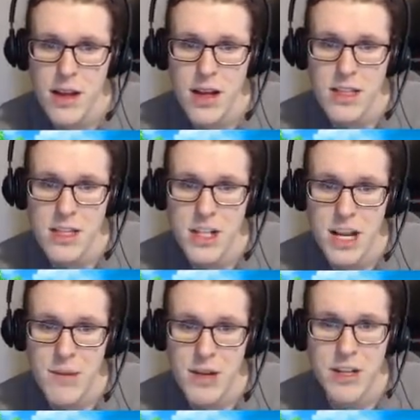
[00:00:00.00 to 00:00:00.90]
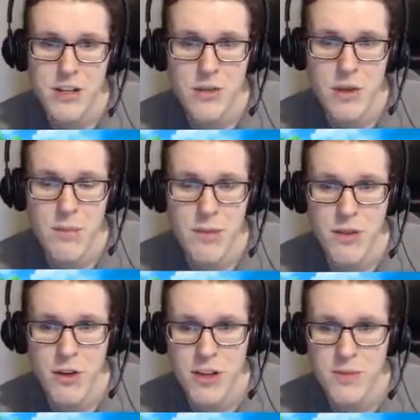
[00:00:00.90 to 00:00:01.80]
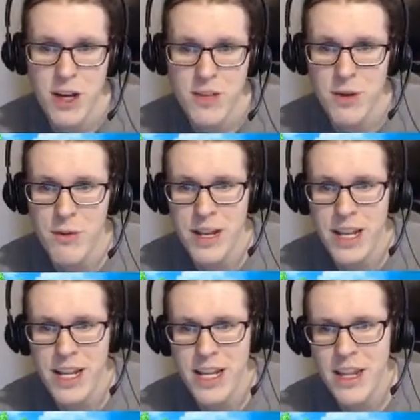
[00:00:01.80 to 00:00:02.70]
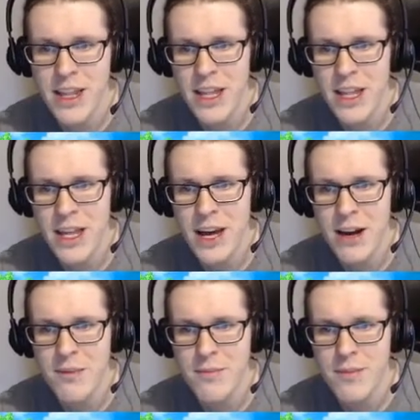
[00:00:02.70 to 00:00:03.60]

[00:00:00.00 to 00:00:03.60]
It's a shame we didn't do it right before this boss, but we needed the um,